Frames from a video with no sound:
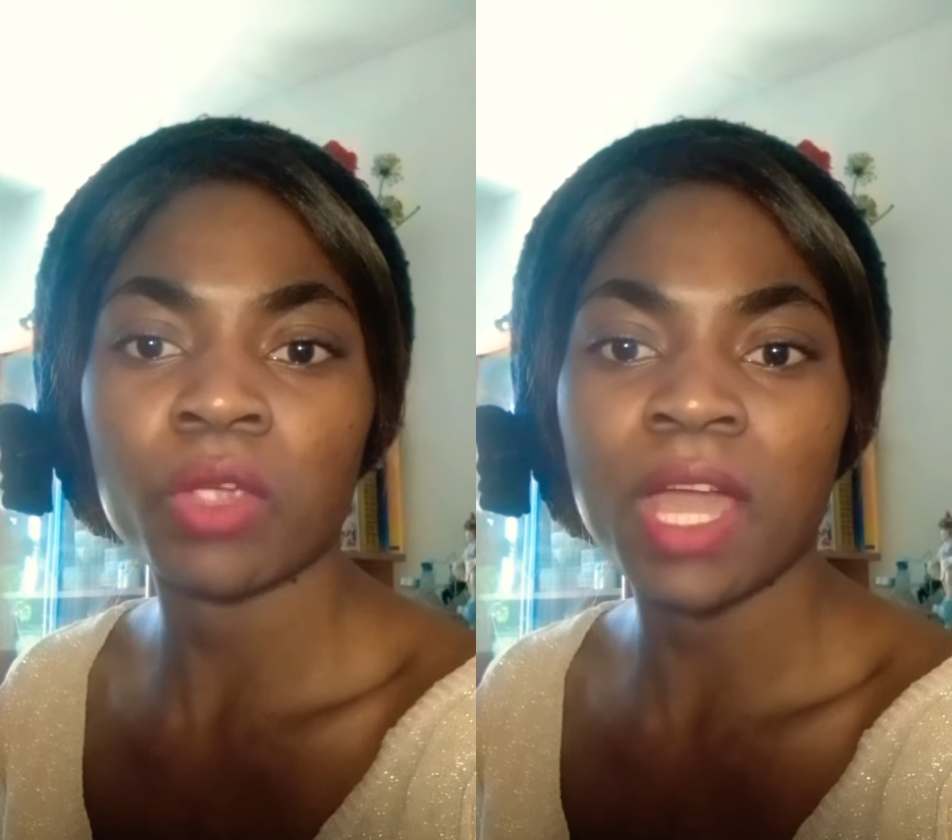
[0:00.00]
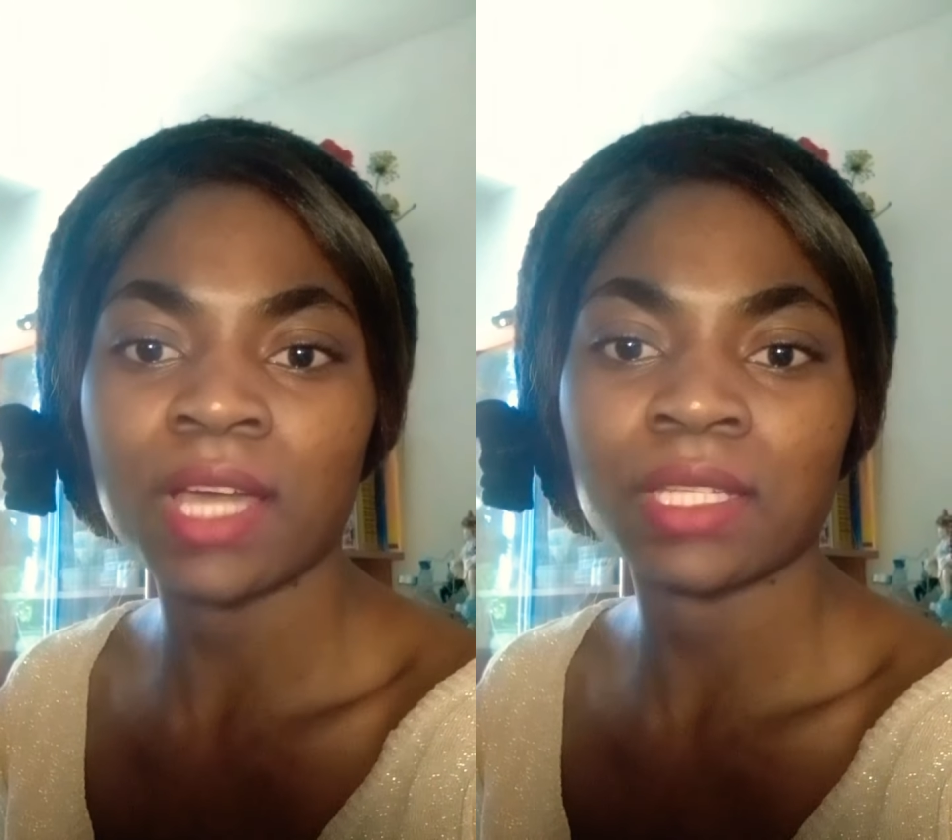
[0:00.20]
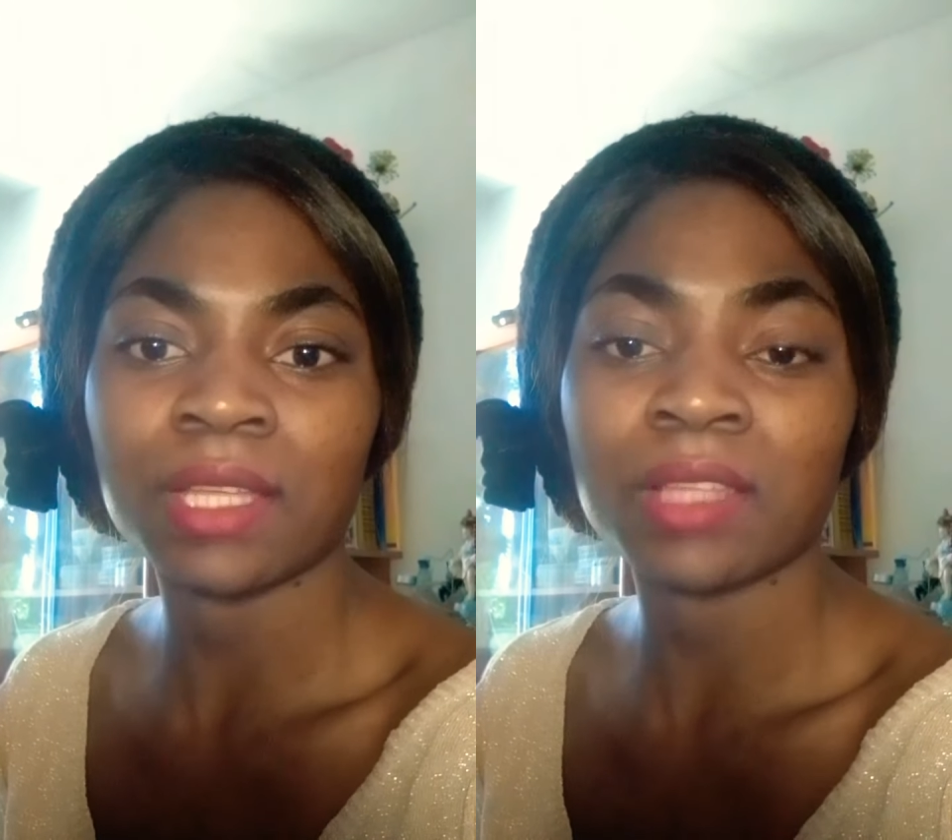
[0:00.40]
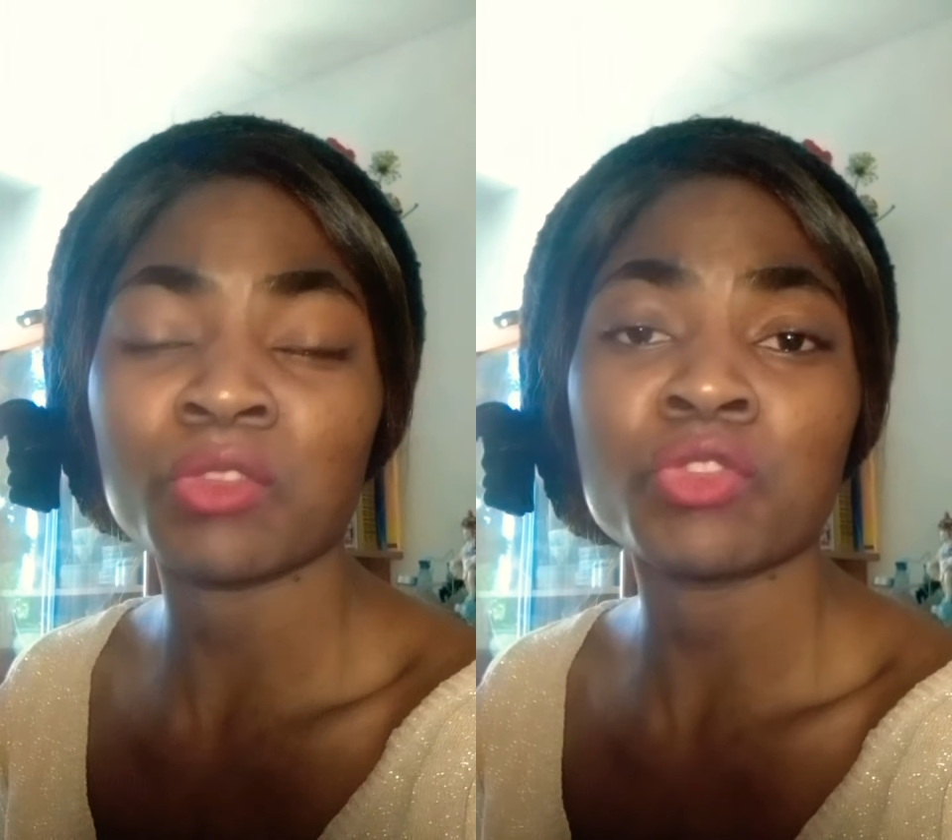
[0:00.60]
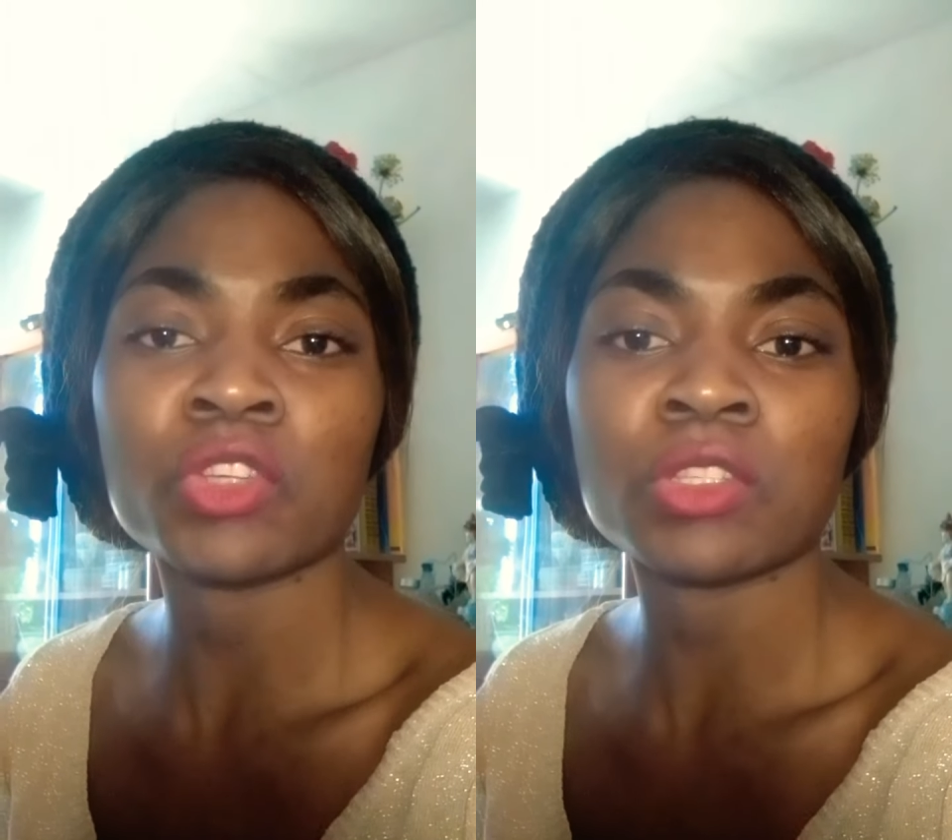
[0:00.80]
regarding that,
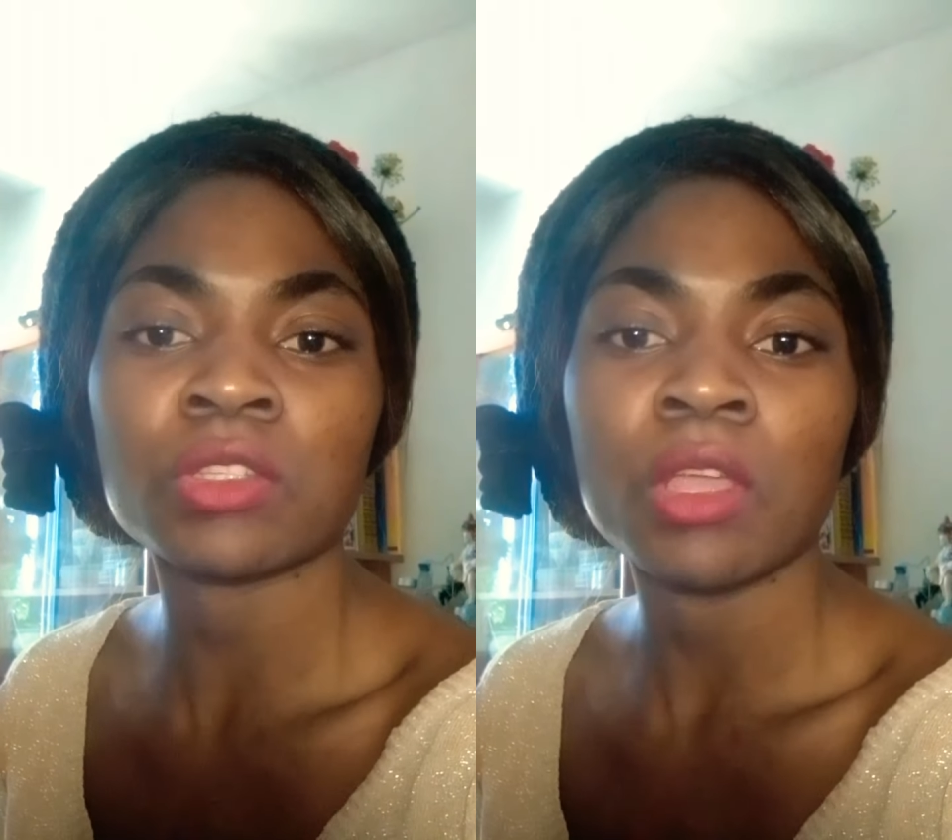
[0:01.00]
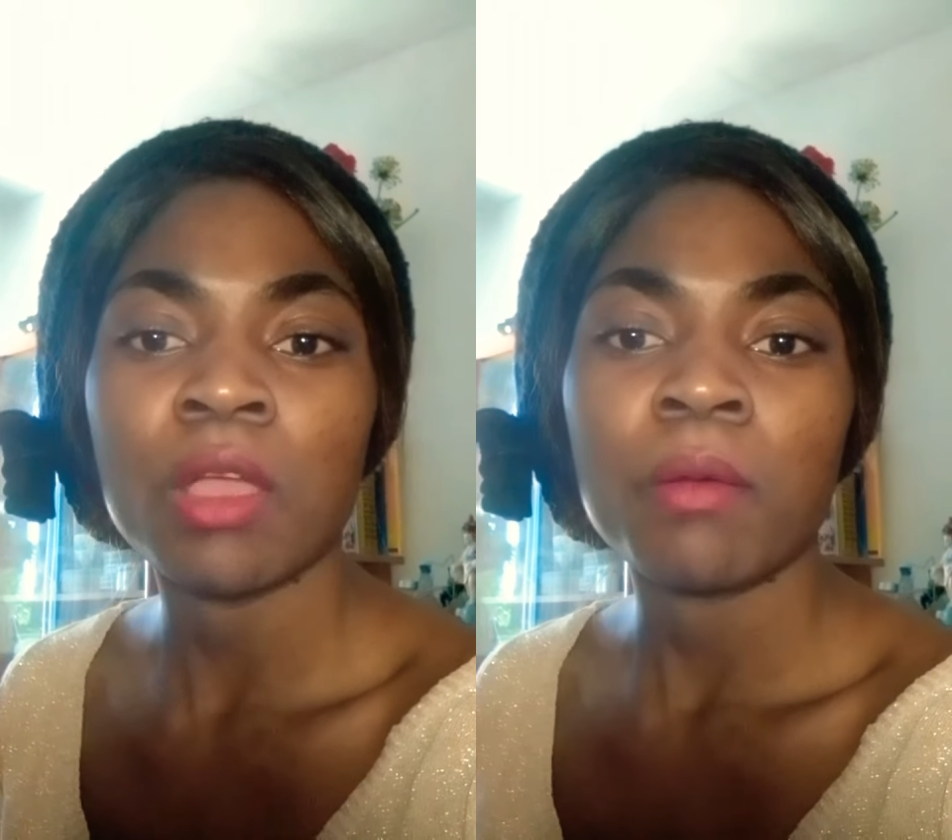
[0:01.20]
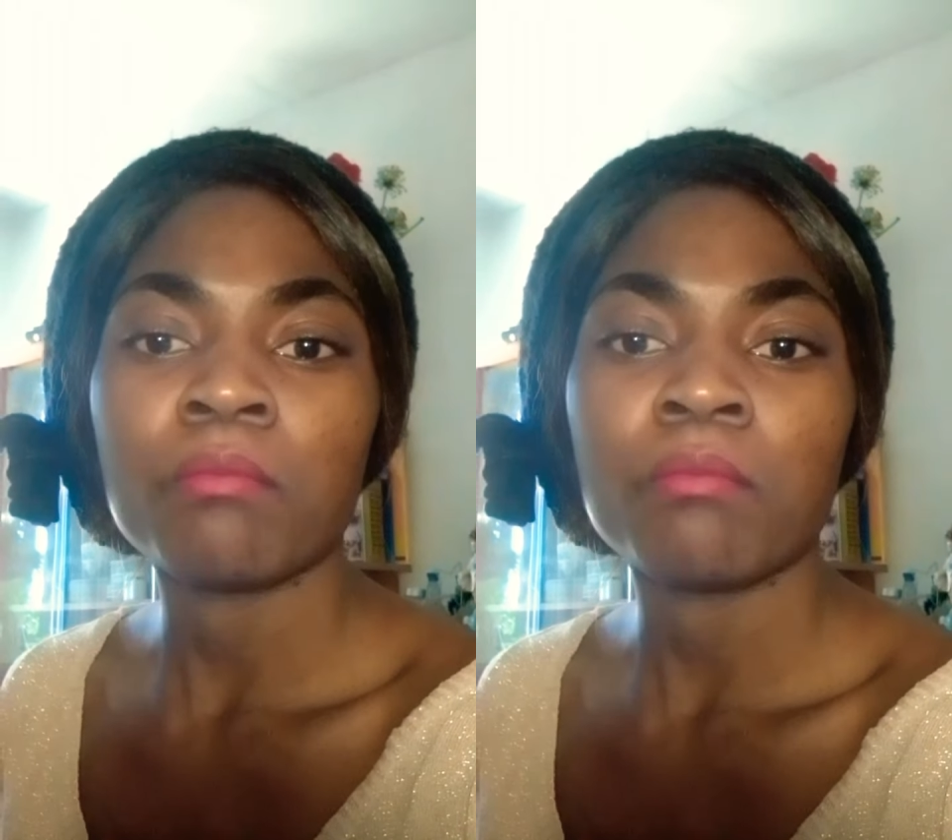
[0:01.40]
you just